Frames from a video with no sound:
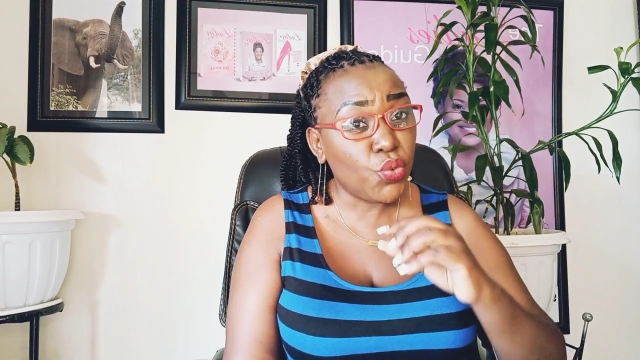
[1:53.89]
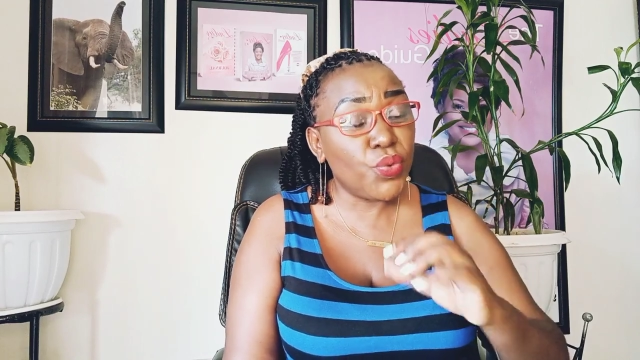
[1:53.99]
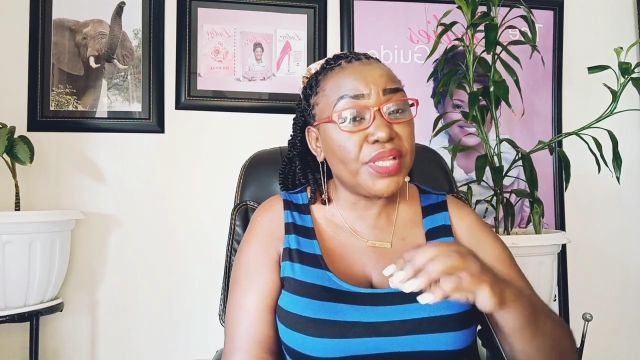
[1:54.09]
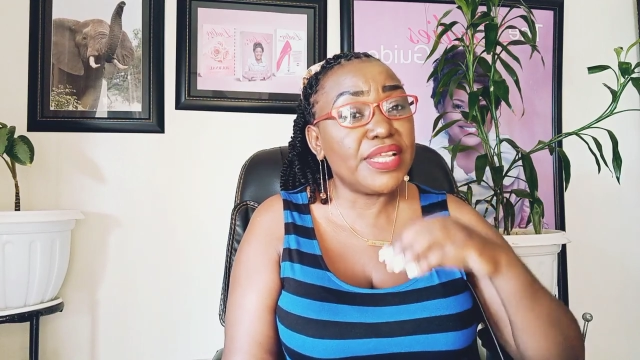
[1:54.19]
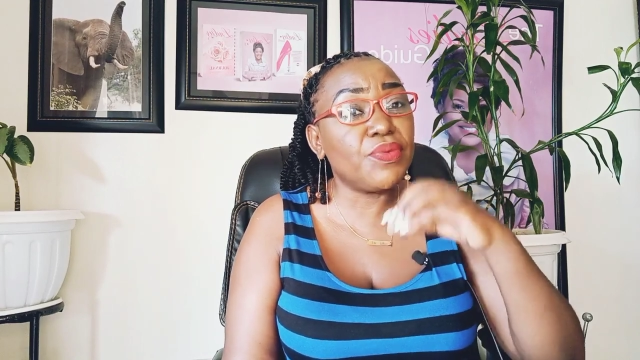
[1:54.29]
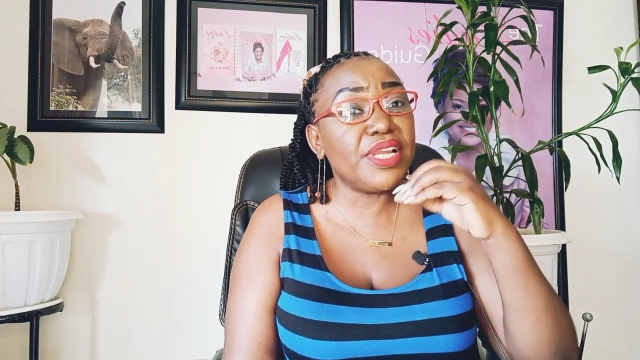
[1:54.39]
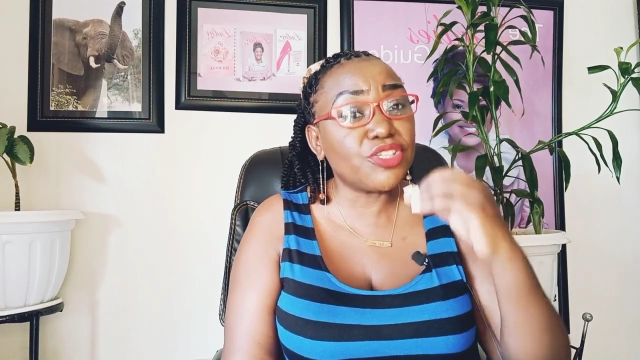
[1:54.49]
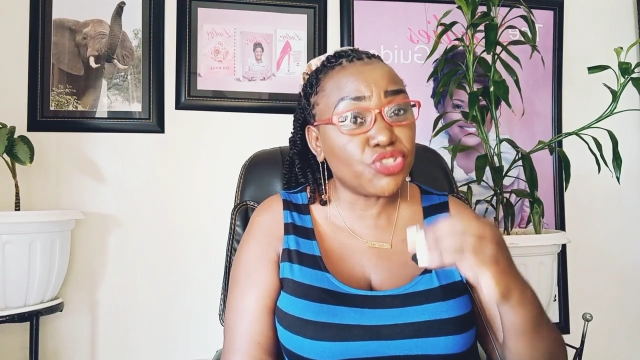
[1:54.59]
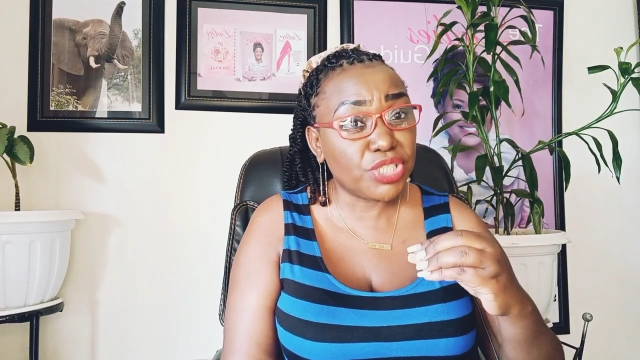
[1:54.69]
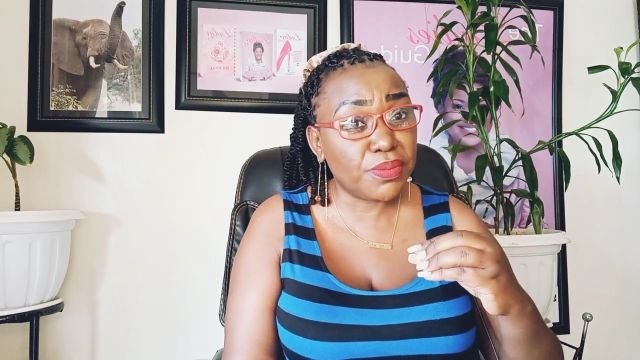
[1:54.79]
when a
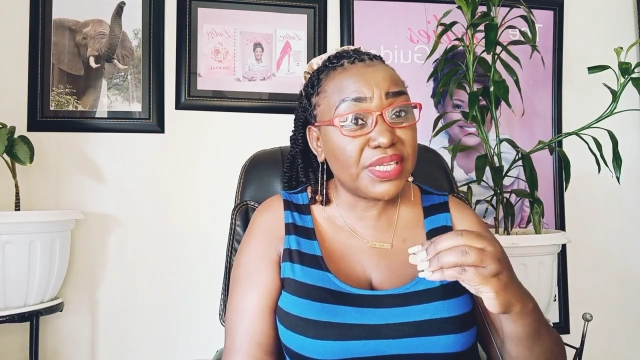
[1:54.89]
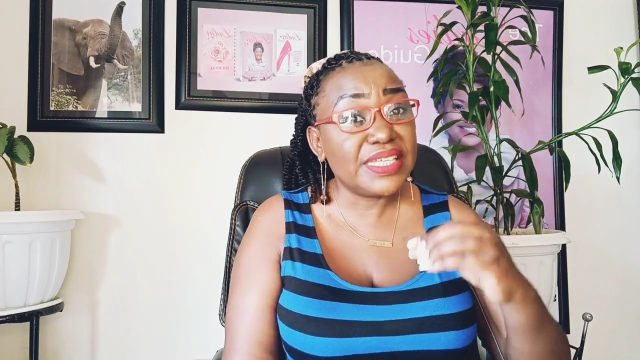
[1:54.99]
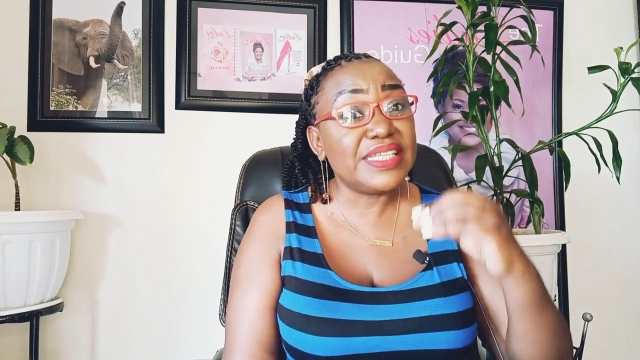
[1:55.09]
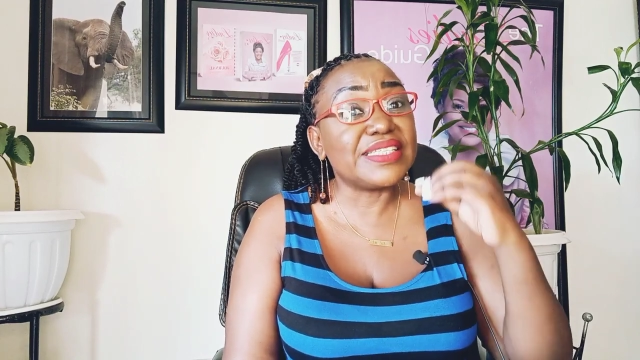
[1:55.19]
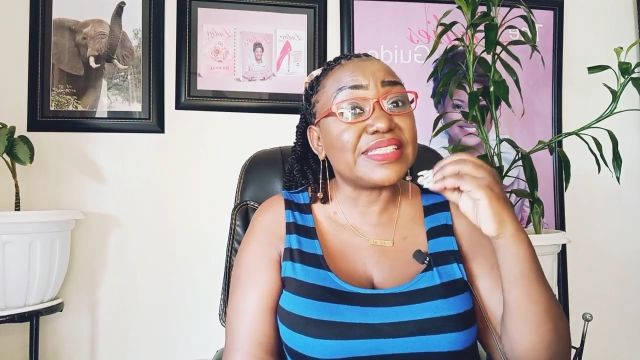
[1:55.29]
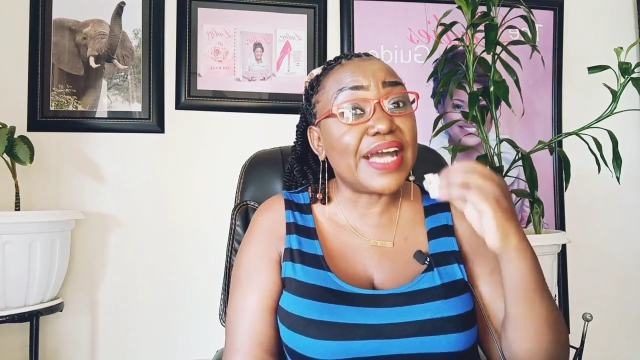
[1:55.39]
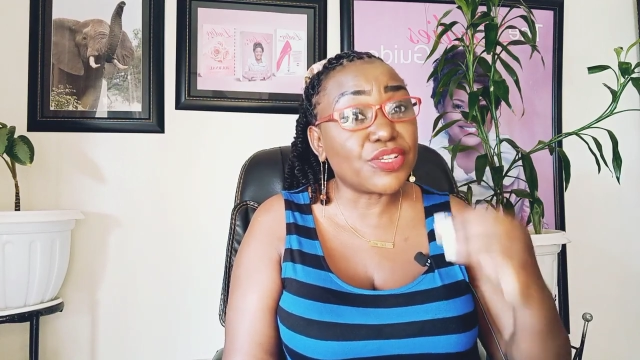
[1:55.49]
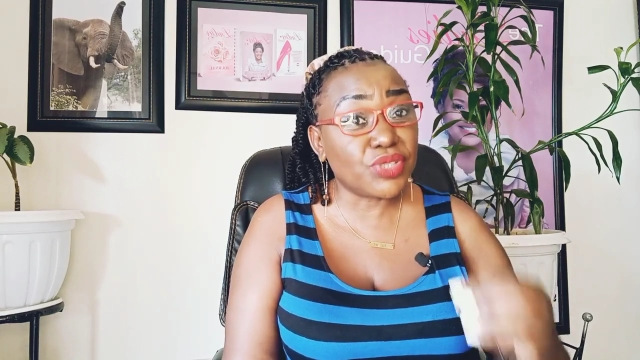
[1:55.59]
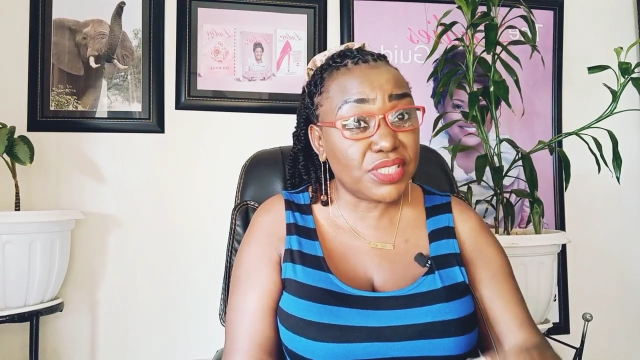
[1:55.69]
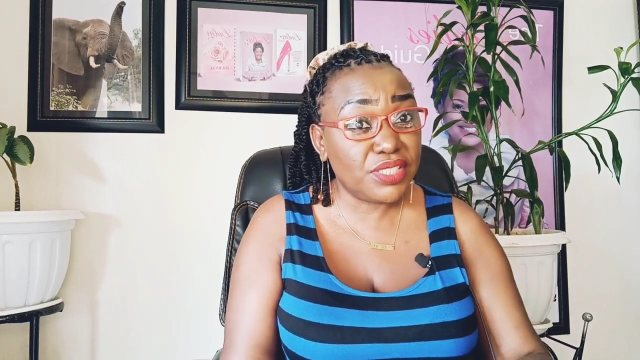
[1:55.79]
relationship is
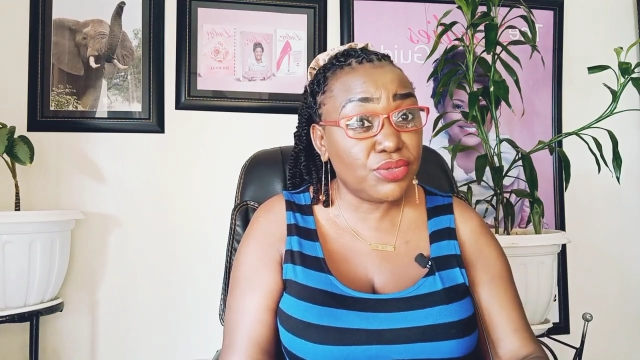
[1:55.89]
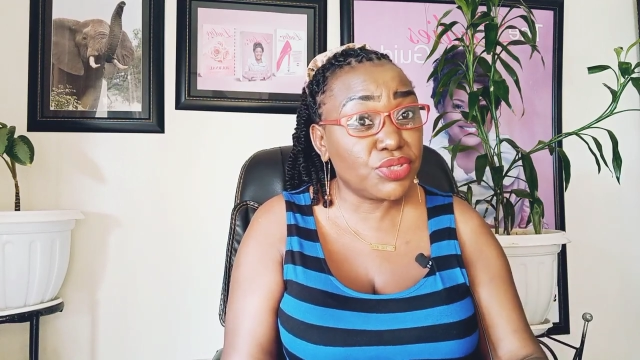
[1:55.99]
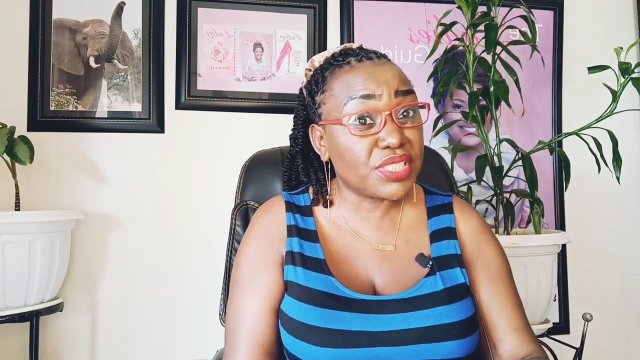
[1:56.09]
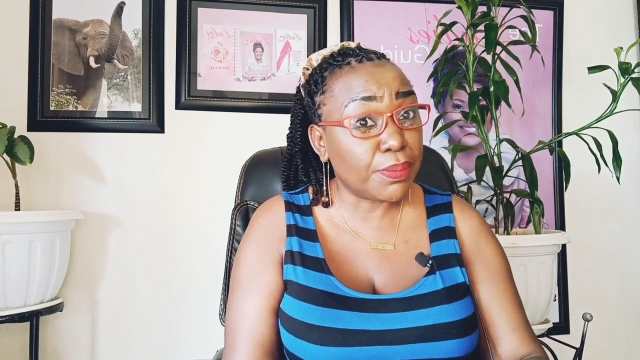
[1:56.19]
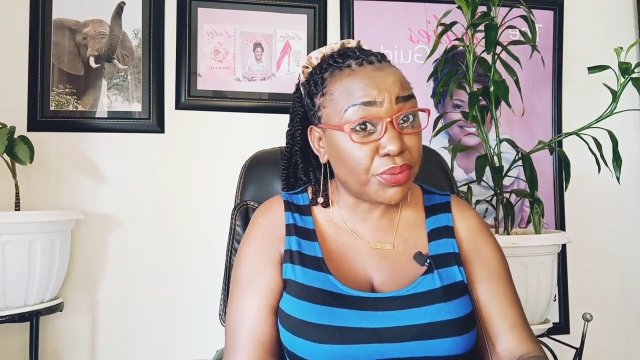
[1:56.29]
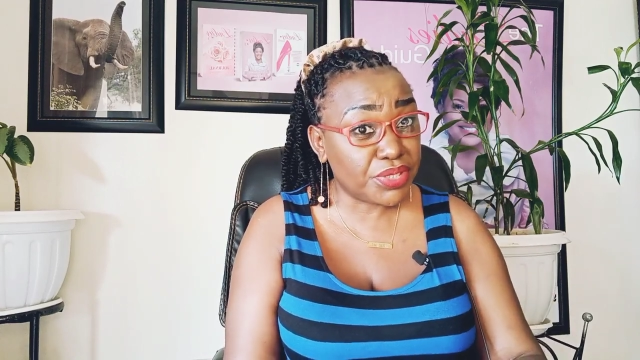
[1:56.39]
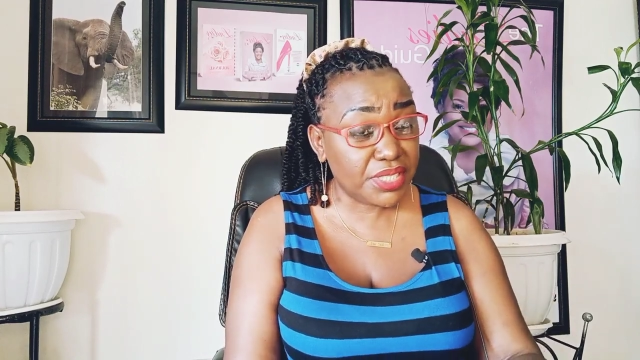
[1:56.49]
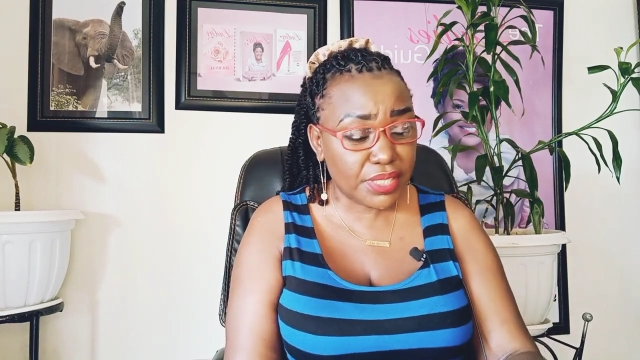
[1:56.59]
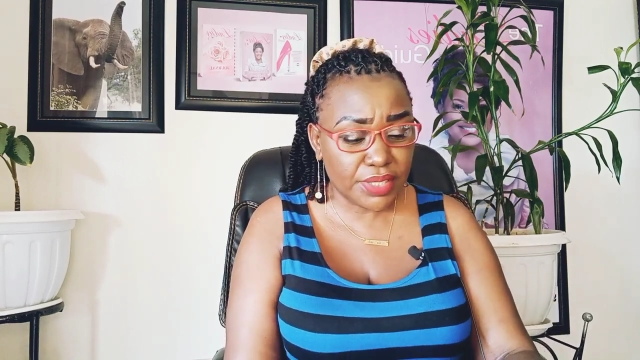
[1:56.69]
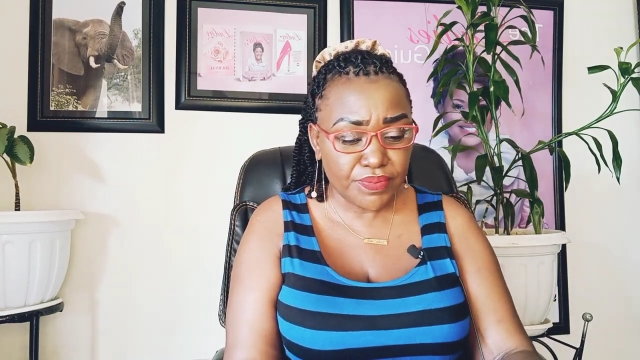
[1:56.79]
actually not supporting